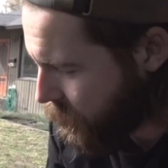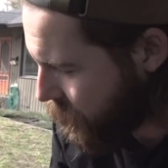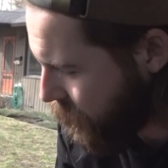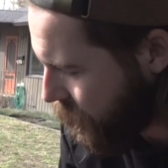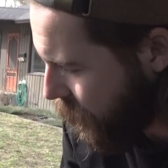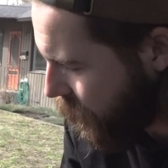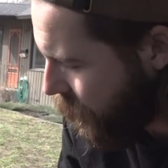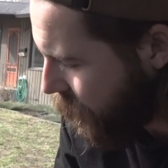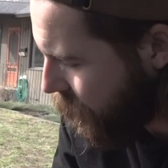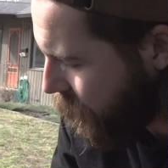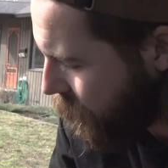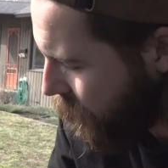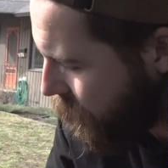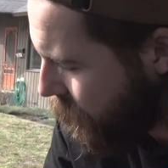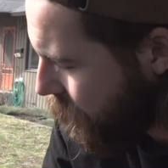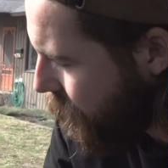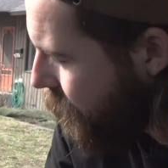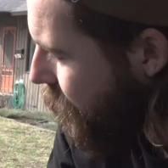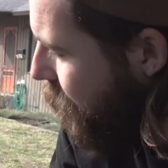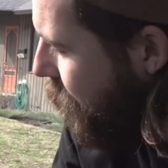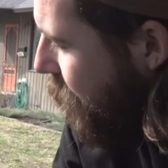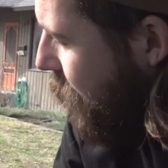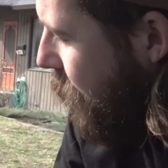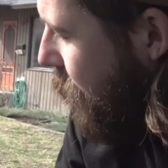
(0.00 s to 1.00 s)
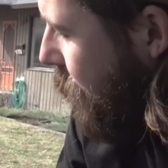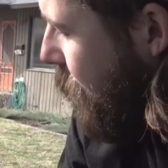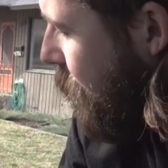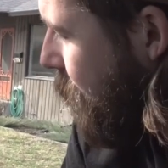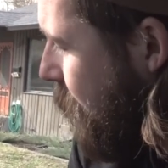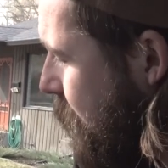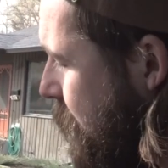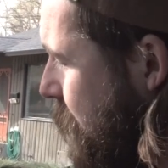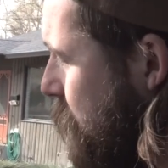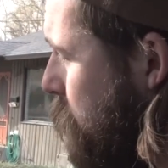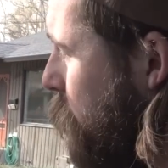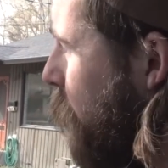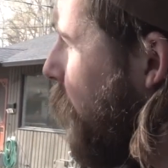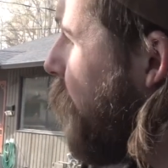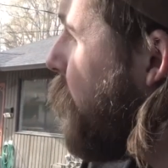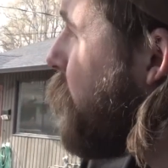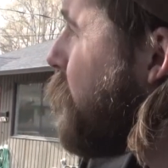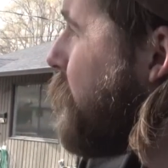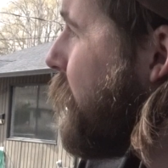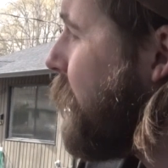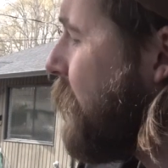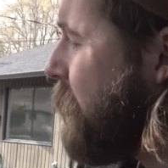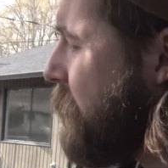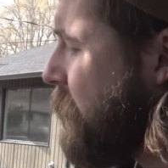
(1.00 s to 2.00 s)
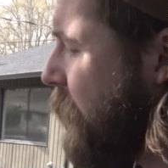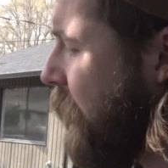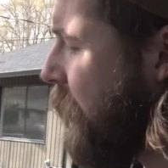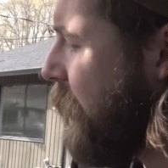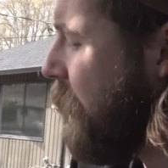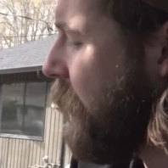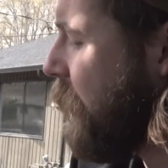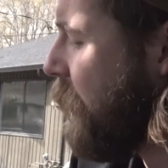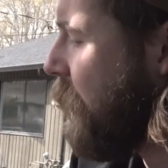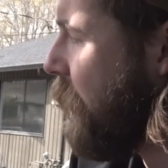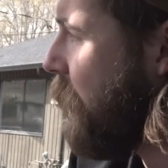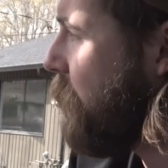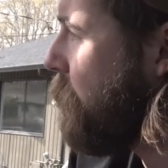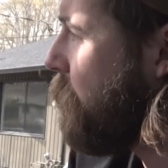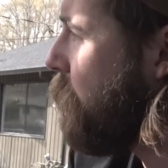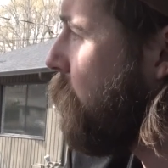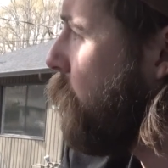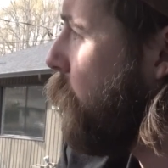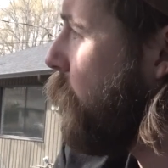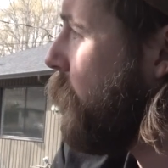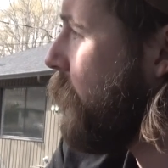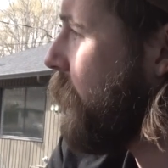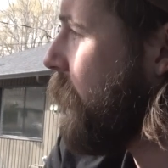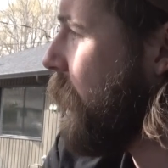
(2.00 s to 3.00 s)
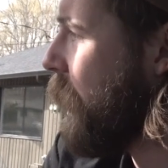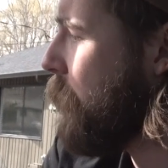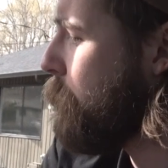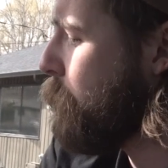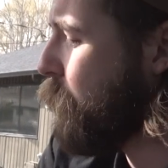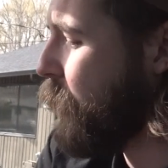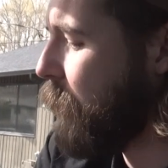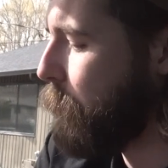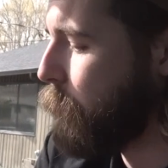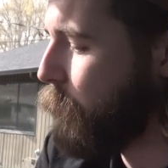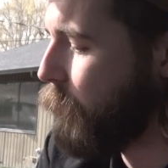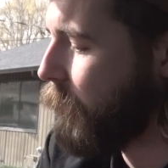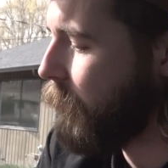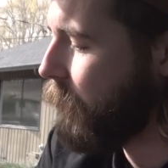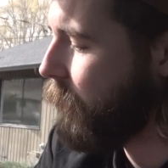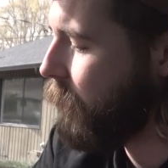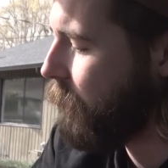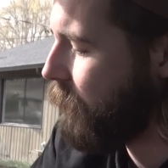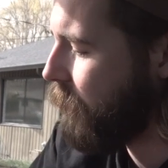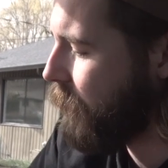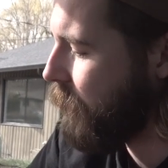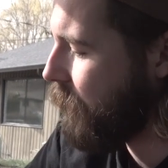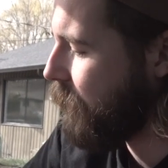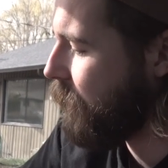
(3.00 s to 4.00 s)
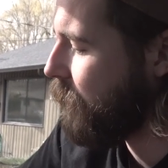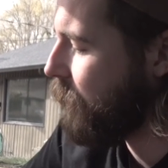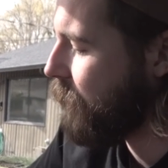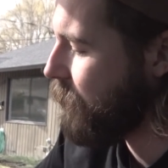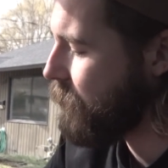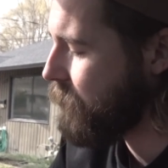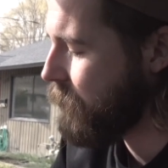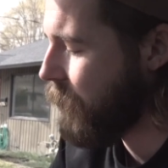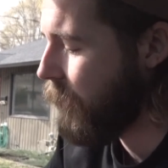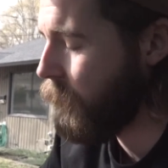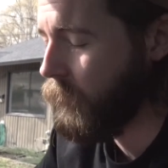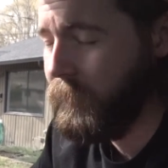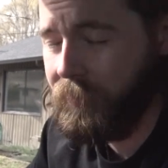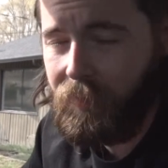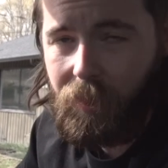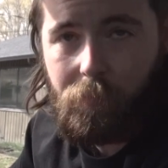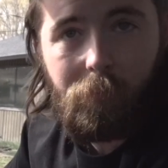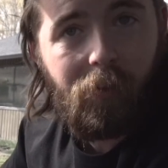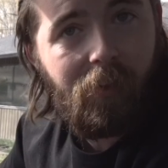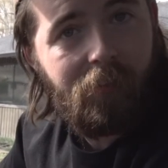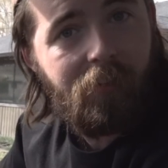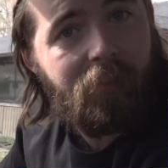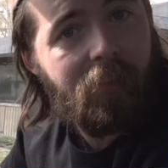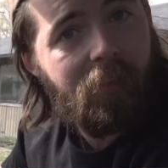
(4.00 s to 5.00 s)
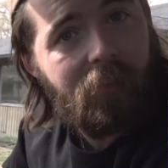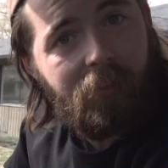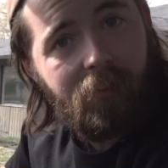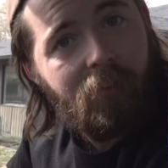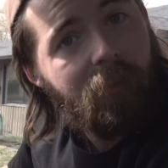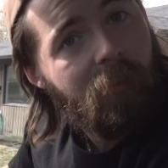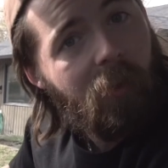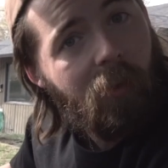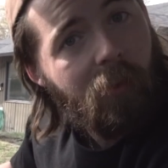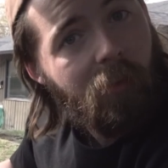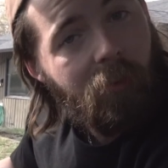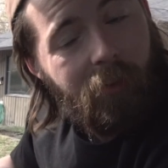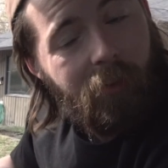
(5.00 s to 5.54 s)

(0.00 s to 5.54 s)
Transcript: So it's just one of those things that I'm willing to kind of put up with, and it's not really that big of a deal in the long